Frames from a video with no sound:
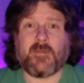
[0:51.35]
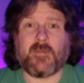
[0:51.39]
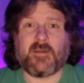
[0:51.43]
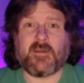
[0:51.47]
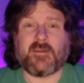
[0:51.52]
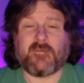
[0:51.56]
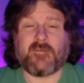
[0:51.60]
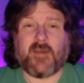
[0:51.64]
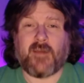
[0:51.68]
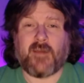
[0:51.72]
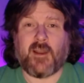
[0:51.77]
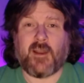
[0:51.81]

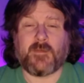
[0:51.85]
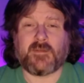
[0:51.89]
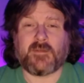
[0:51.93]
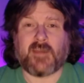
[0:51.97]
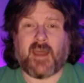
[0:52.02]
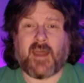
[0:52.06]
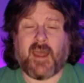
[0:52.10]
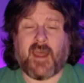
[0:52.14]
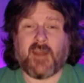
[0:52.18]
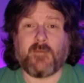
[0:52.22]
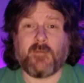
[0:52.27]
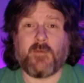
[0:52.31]
developed
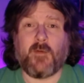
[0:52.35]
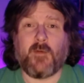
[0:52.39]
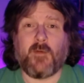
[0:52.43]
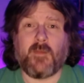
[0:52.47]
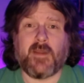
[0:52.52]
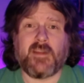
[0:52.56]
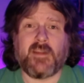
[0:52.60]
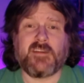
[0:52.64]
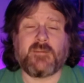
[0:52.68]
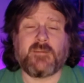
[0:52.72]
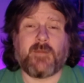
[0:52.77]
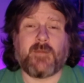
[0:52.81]
and
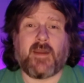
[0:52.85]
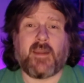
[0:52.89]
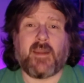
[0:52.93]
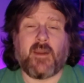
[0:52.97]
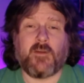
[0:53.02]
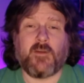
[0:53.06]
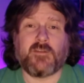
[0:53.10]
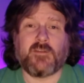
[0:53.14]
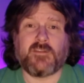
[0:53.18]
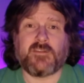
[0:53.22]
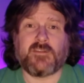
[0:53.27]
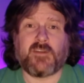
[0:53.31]
published by
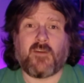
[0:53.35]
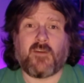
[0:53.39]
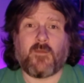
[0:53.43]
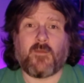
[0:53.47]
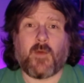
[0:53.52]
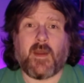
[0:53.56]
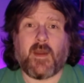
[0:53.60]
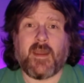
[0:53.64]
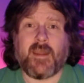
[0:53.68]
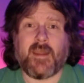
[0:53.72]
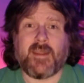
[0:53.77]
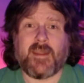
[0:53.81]
Ocean
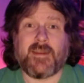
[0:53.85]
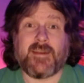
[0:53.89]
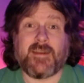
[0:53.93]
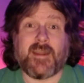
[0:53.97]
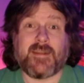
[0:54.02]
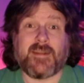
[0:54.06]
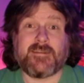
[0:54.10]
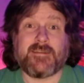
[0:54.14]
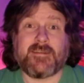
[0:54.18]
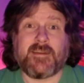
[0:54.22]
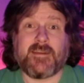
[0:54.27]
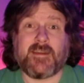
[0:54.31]
Software in
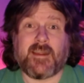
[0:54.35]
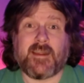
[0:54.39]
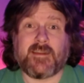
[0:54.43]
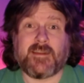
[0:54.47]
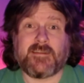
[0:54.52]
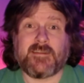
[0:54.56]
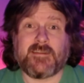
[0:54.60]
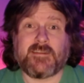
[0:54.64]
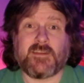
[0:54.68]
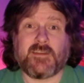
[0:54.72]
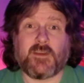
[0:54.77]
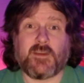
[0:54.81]

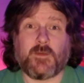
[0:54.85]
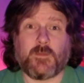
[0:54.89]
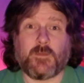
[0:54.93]
1992.